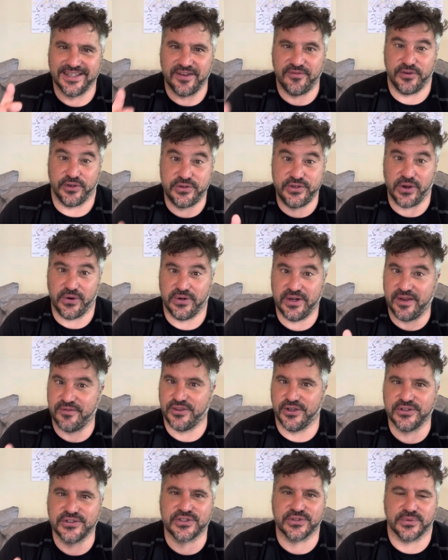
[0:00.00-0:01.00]
if you don't have
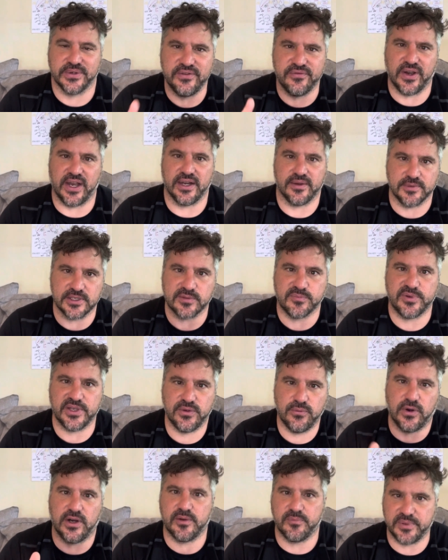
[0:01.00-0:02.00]
those three vitamins,
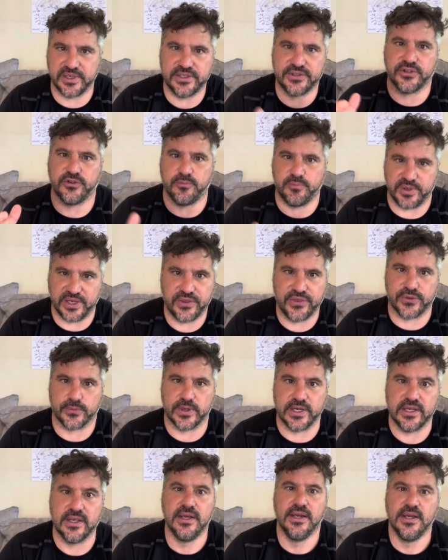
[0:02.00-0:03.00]
B1, B2,
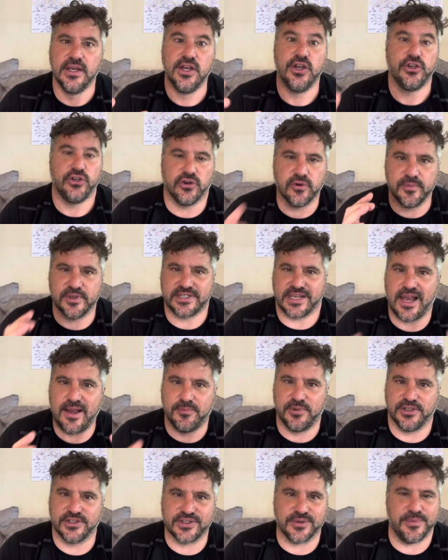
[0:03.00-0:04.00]
B3, your
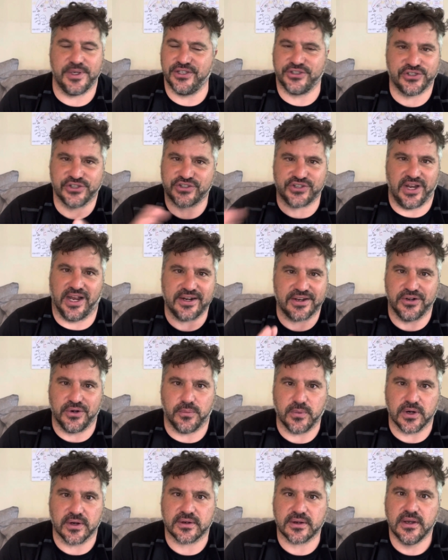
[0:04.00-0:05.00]
metabolism is just not going to
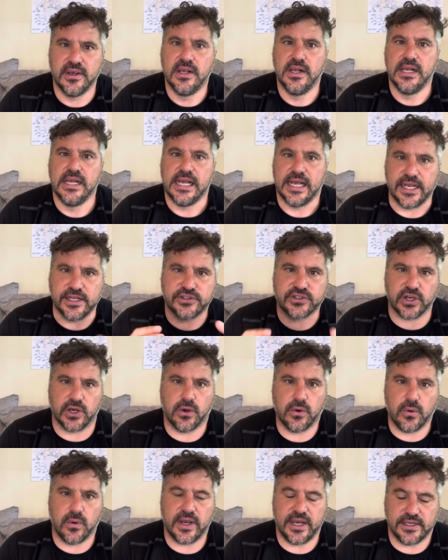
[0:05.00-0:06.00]
work. And
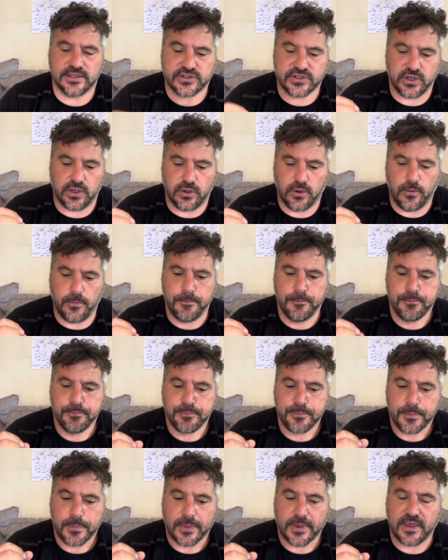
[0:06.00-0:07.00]
so, and so
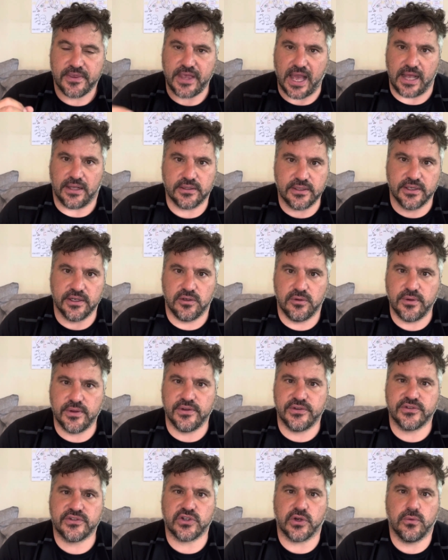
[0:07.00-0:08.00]
that
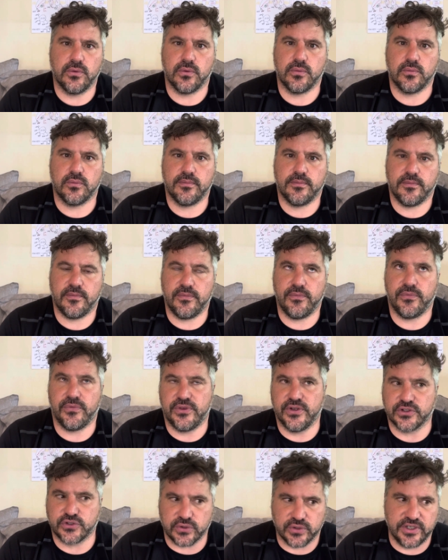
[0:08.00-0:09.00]
little, so
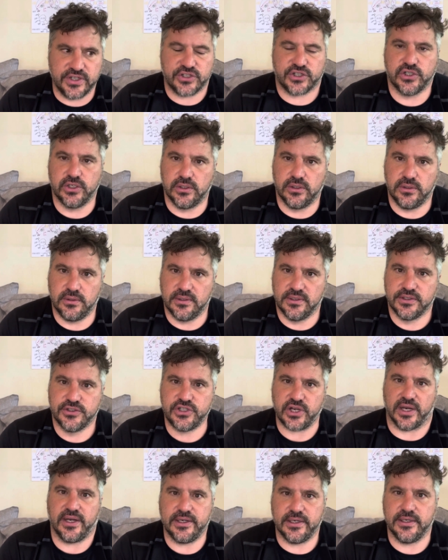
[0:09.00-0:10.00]
the traditional
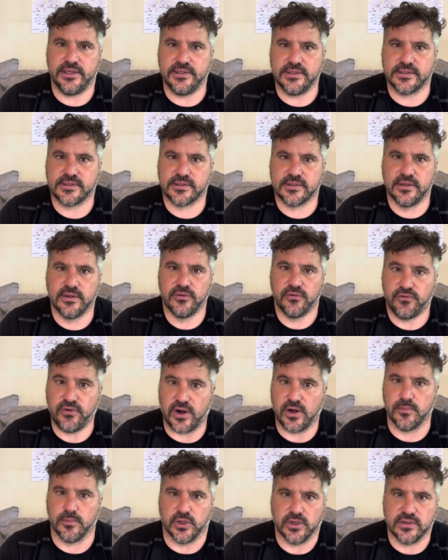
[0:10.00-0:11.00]
Chinese
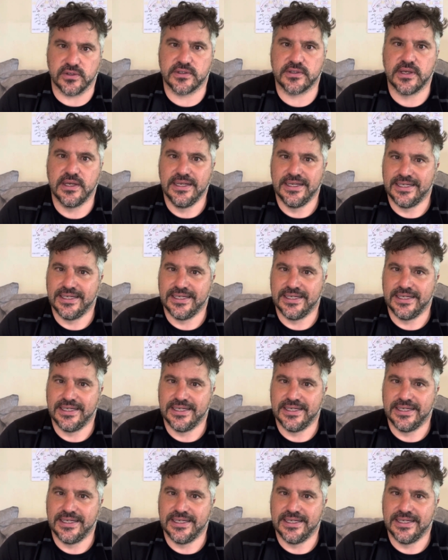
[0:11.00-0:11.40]
farmers